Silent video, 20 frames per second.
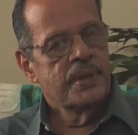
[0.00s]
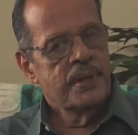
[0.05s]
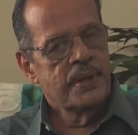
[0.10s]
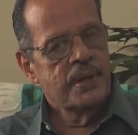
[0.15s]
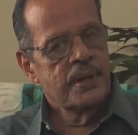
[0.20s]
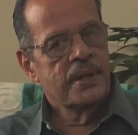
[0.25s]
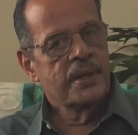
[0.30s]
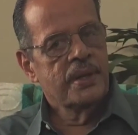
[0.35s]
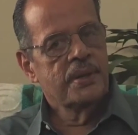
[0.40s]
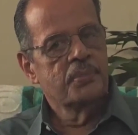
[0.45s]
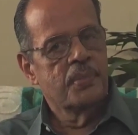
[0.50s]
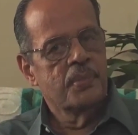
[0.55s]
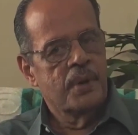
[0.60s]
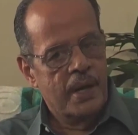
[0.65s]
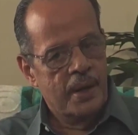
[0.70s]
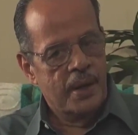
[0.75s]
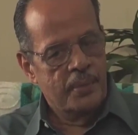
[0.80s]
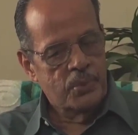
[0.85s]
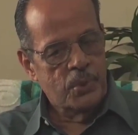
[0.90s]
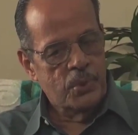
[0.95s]
Uh,
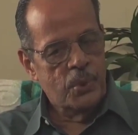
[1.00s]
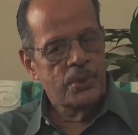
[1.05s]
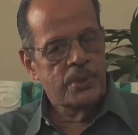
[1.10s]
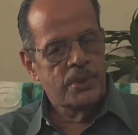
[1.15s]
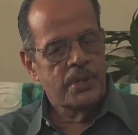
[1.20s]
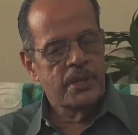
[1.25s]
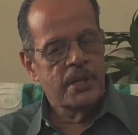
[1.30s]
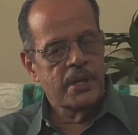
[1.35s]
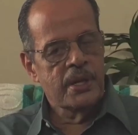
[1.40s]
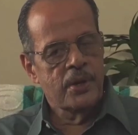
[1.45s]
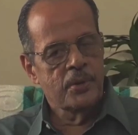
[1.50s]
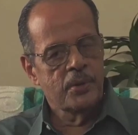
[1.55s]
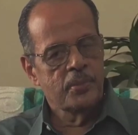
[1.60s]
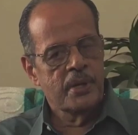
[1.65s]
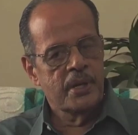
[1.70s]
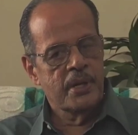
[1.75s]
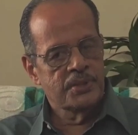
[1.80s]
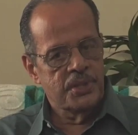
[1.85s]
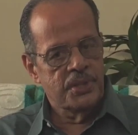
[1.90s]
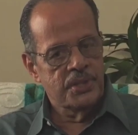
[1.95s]
I am told that the
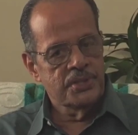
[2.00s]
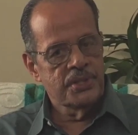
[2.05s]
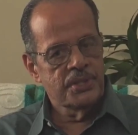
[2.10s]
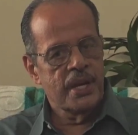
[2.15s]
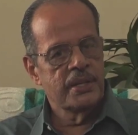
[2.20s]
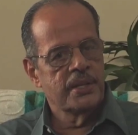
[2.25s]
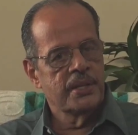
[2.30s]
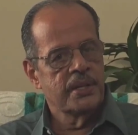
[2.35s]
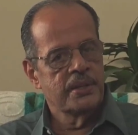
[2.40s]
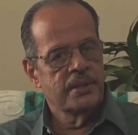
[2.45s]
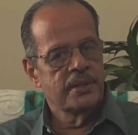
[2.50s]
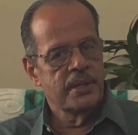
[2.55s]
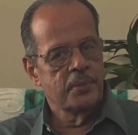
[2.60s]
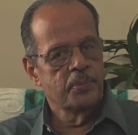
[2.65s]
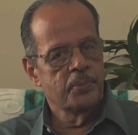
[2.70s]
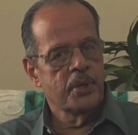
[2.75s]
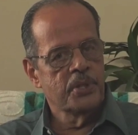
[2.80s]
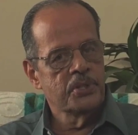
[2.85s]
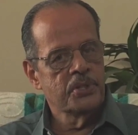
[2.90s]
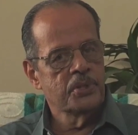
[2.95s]
government has decided
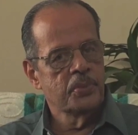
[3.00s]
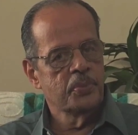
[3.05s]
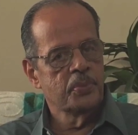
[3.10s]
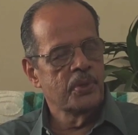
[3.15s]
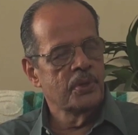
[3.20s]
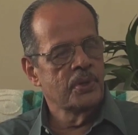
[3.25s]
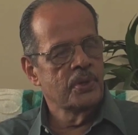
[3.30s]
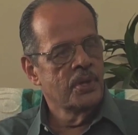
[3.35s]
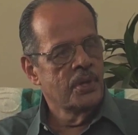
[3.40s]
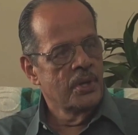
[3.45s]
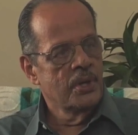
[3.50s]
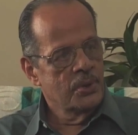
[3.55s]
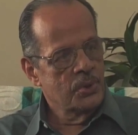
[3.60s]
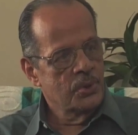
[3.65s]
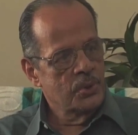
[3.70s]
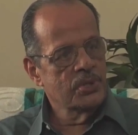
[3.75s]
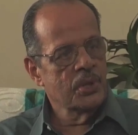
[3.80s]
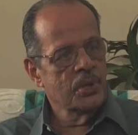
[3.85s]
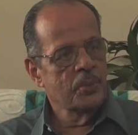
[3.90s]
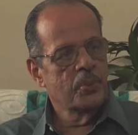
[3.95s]
in principle
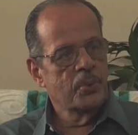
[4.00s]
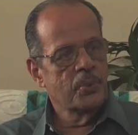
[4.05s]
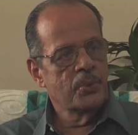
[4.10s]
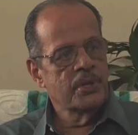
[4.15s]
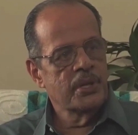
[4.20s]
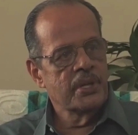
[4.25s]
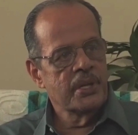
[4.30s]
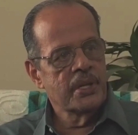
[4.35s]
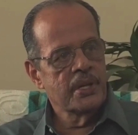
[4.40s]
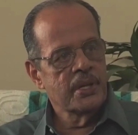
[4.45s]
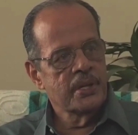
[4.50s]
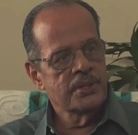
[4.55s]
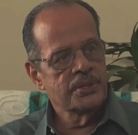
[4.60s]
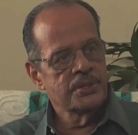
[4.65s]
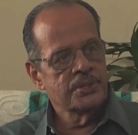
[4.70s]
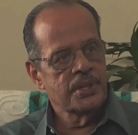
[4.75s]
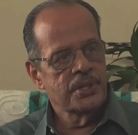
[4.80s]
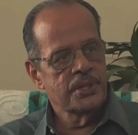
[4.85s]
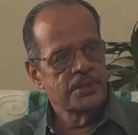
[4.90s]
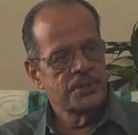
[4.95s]
to support legal
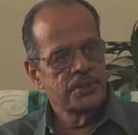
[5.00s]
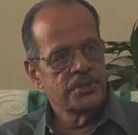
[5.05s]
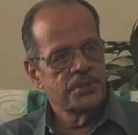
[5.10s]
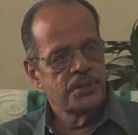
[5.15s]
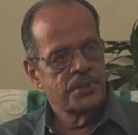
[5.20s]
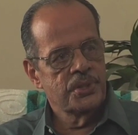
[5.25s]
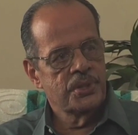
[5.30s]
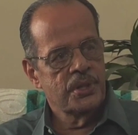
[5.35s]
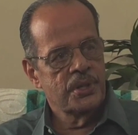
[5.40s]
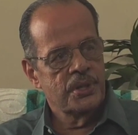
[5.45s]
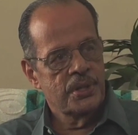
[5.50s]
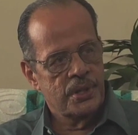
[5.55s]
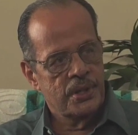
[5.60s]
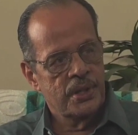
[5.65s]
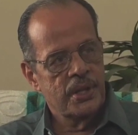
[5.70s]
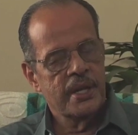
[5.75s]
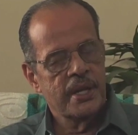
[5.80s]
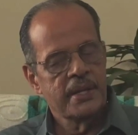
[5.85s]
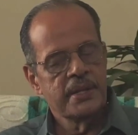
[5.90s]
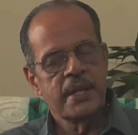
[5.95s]
research uh,
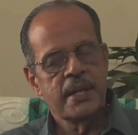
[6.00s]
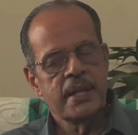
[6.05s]
like